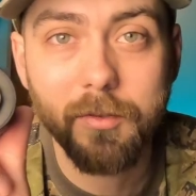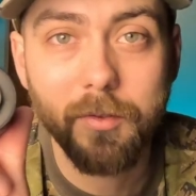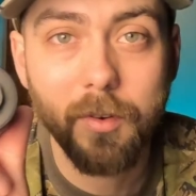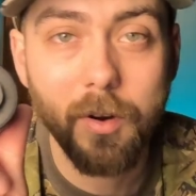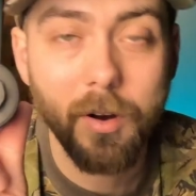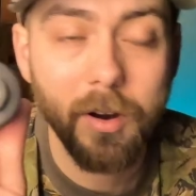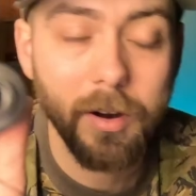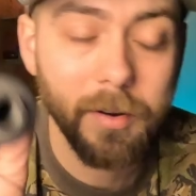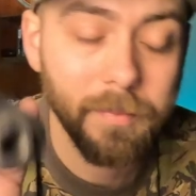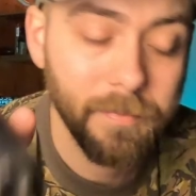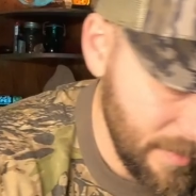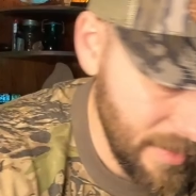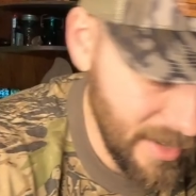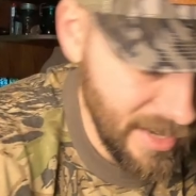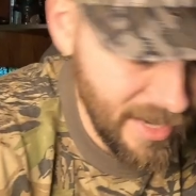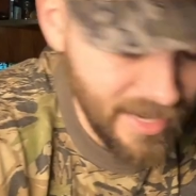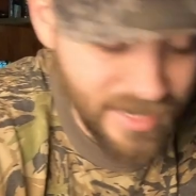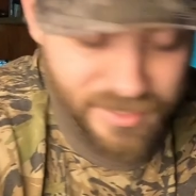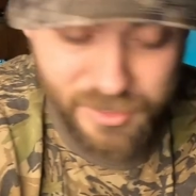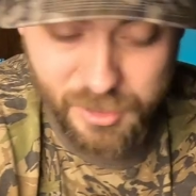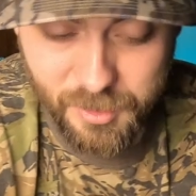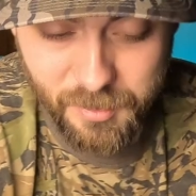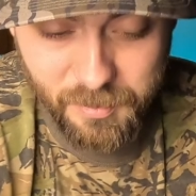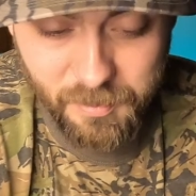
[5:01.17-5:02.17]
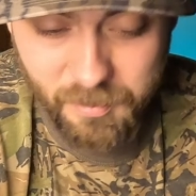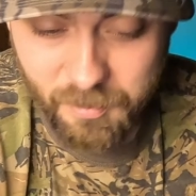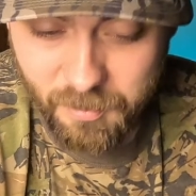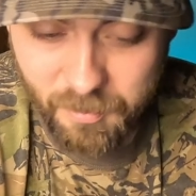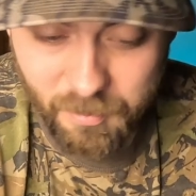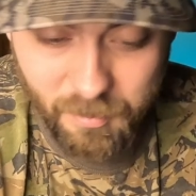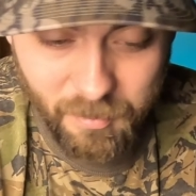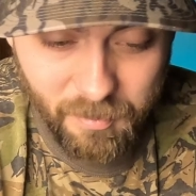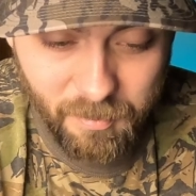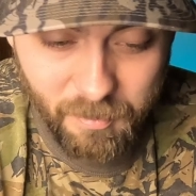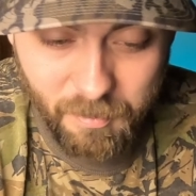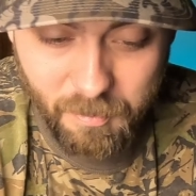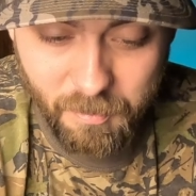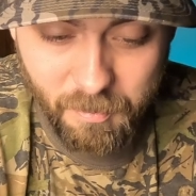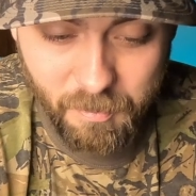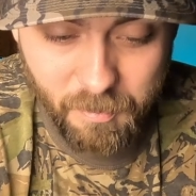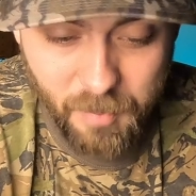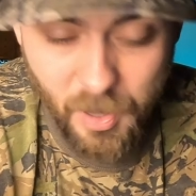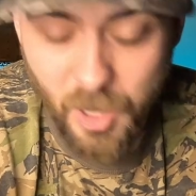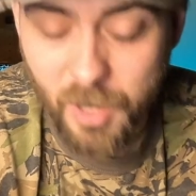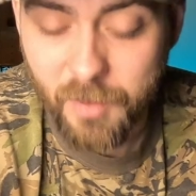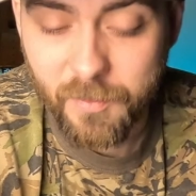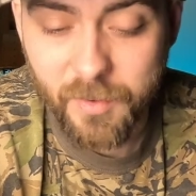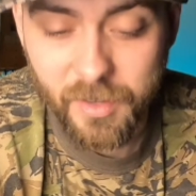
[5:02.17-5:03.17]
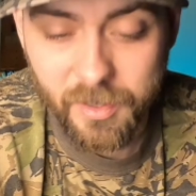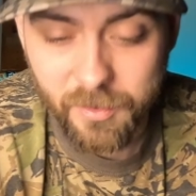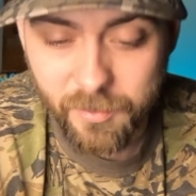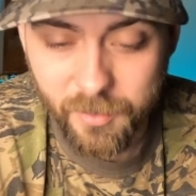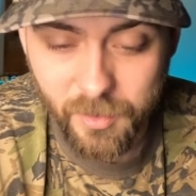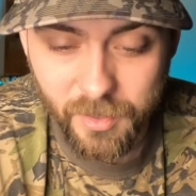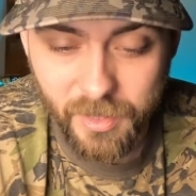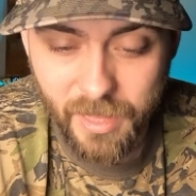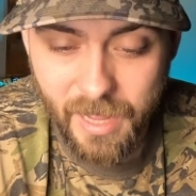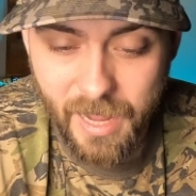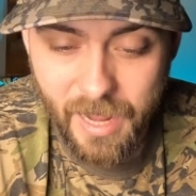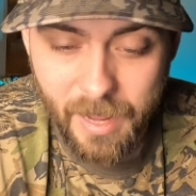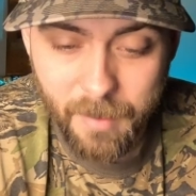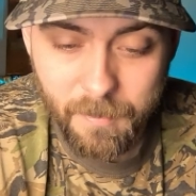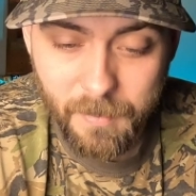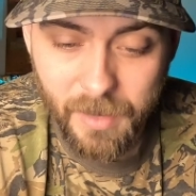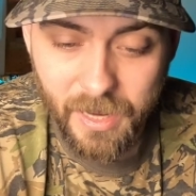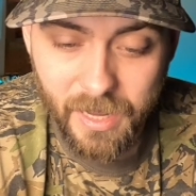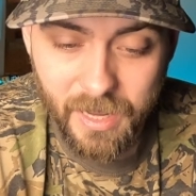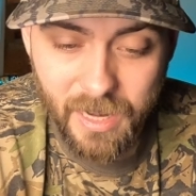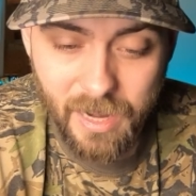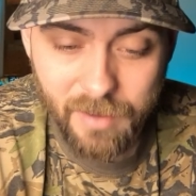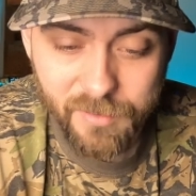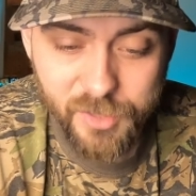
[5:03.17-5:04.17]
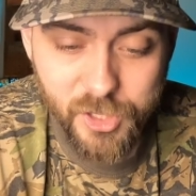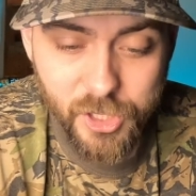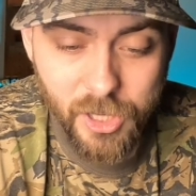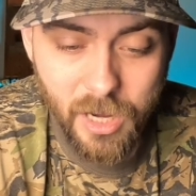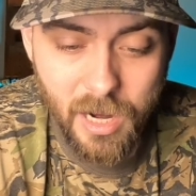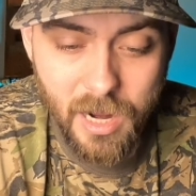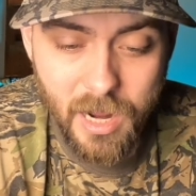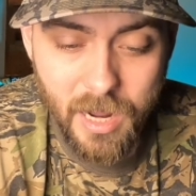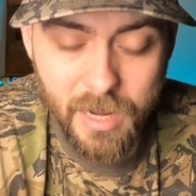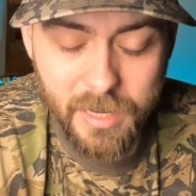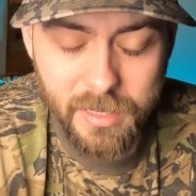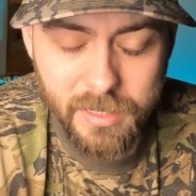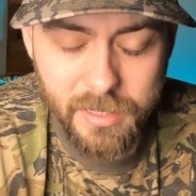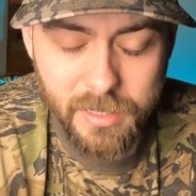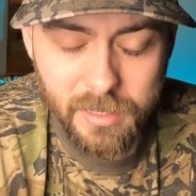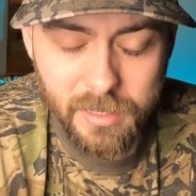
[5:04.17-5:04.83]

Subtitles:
far. It's perfect for that, man. I've shot,